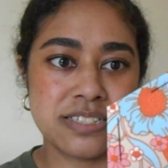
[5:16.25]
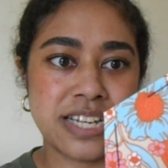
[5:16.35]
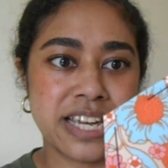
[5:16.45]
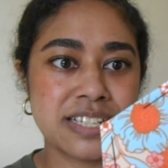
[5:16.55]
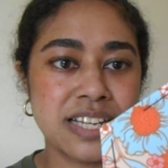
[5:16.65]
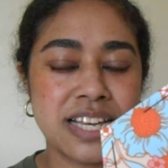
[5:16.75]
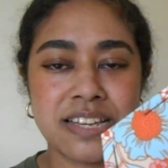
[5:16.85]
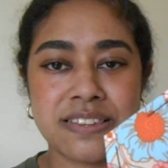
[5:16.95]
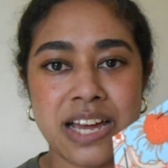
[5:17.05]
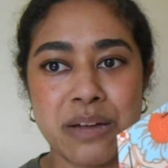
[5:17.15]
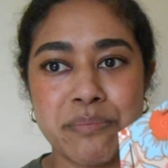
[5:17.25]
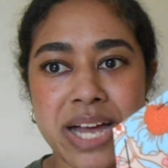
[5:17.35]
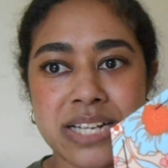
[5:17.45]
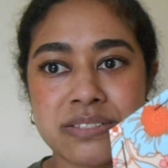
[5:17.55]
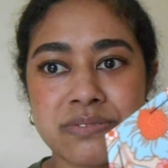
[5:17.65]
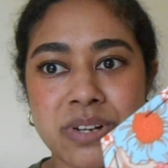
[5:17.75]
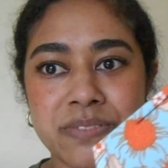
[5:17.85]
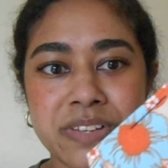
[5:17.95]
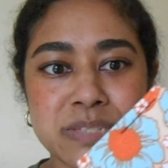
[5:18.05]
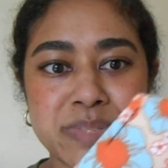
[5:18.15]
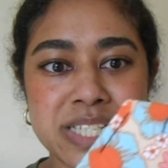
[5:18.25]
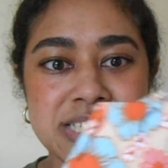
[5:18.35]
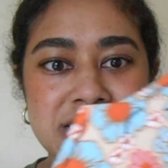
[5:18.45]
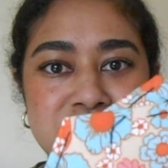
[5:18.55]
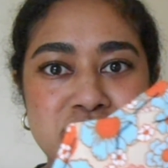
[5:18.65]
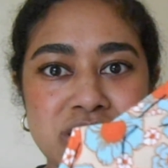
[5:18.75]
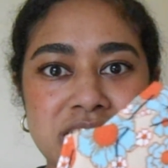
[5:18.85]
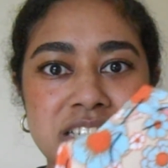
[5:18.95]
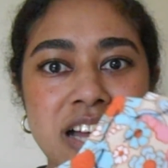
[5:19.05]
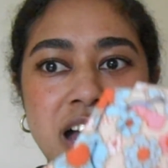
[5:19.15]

technique that Amanda Rolfe has been teaching,